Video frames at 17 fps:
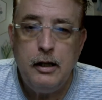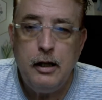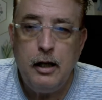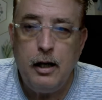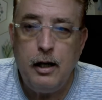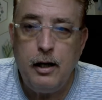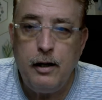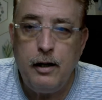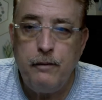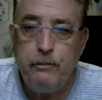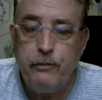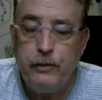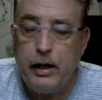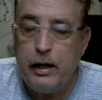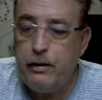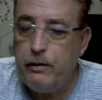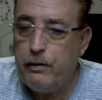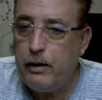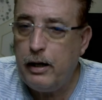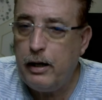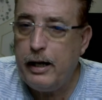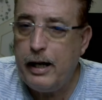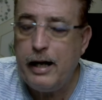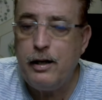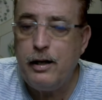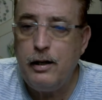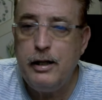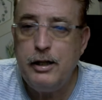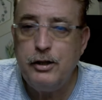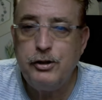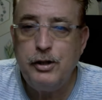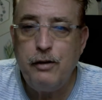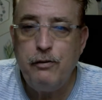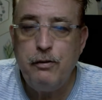I had a
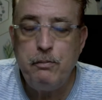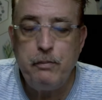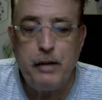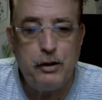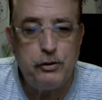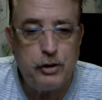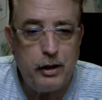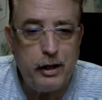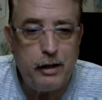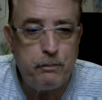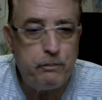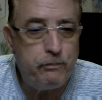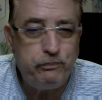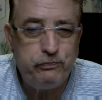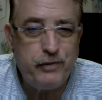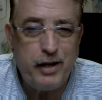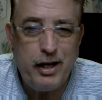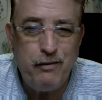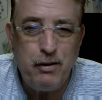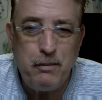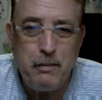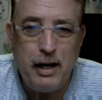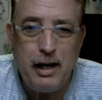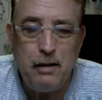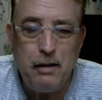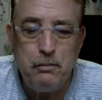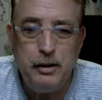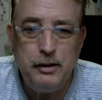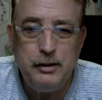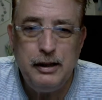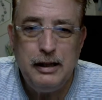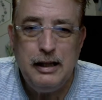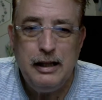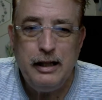list of them. I was going to give them out, but
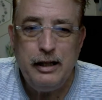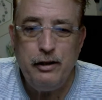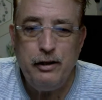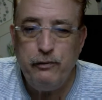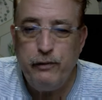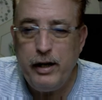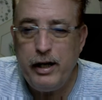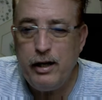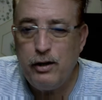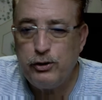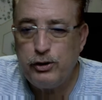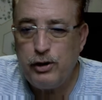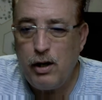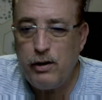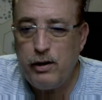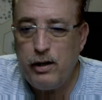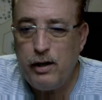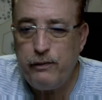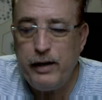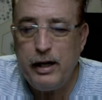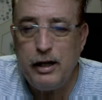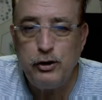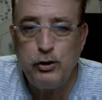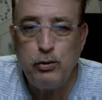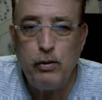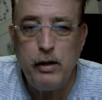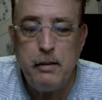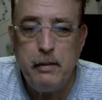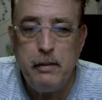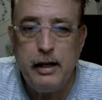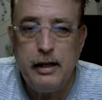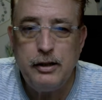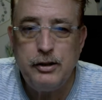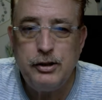the video is long enough now at 20
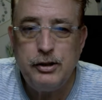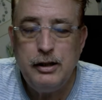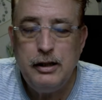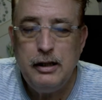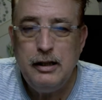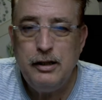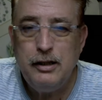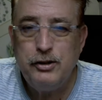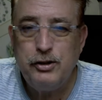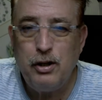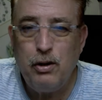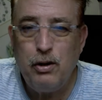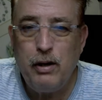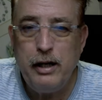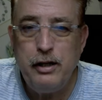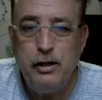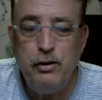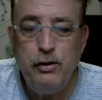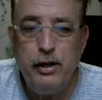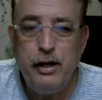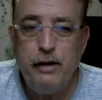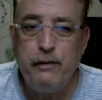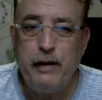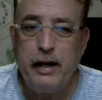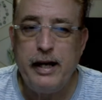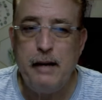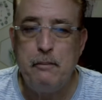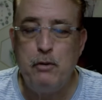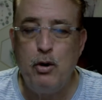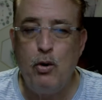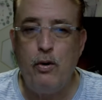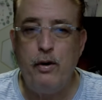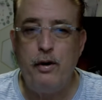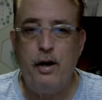minutes. So I knew that if I kept
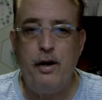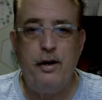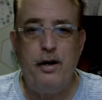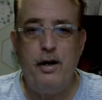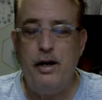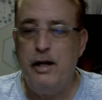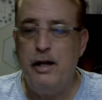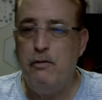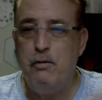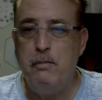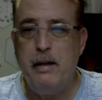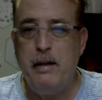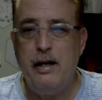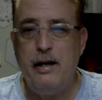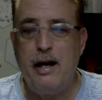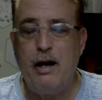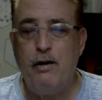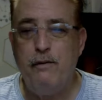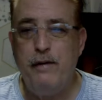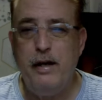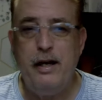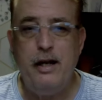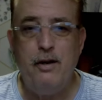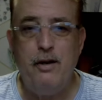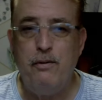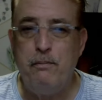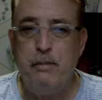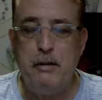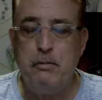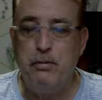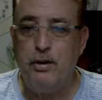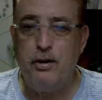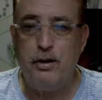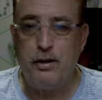going on, it would be an hour video and
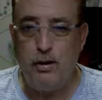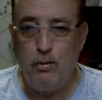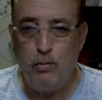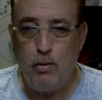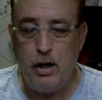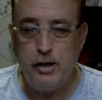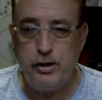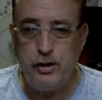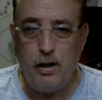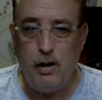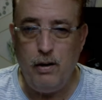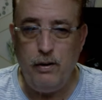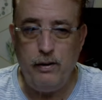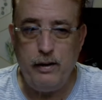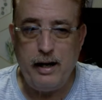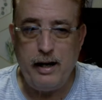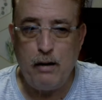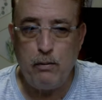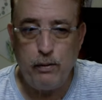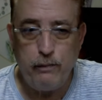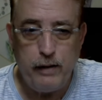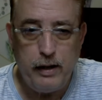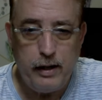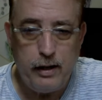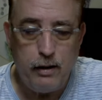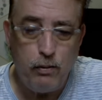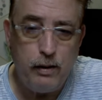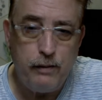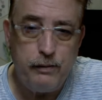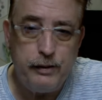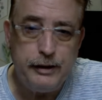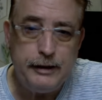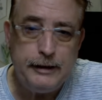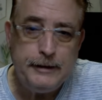people aren't going to watch all hour video of
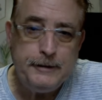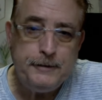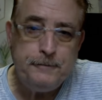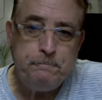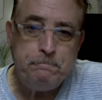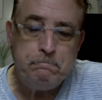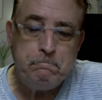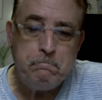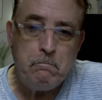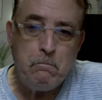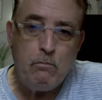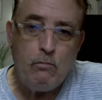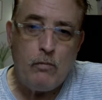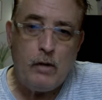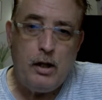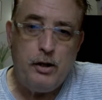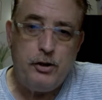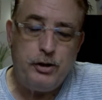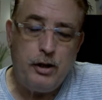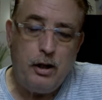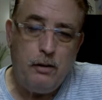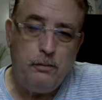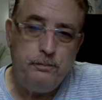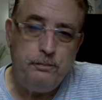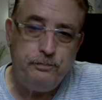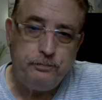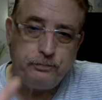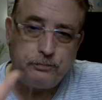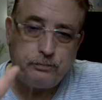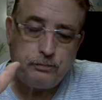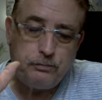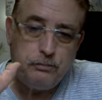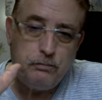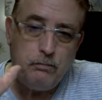it. So
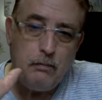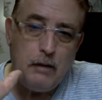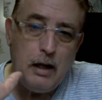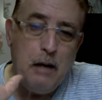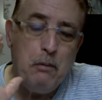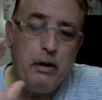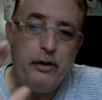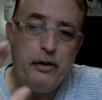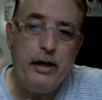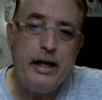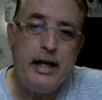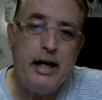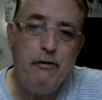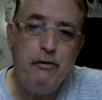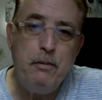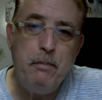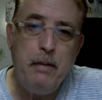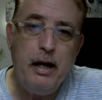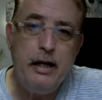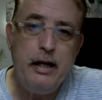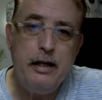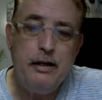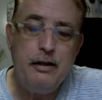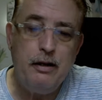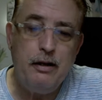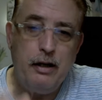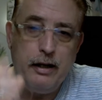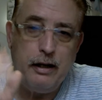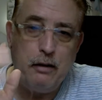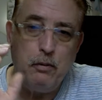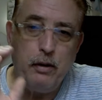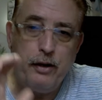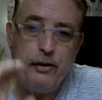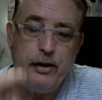I want to thank everybody. And I
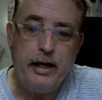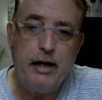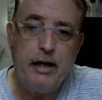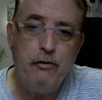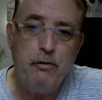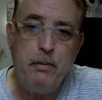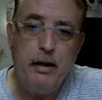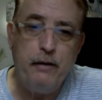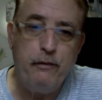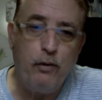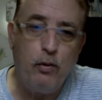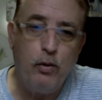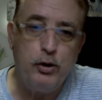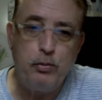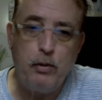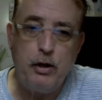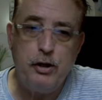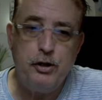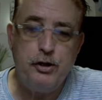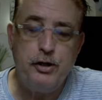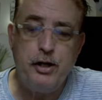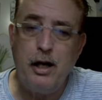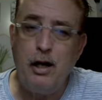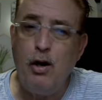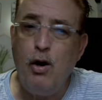want to thank everybody for always watching our channel.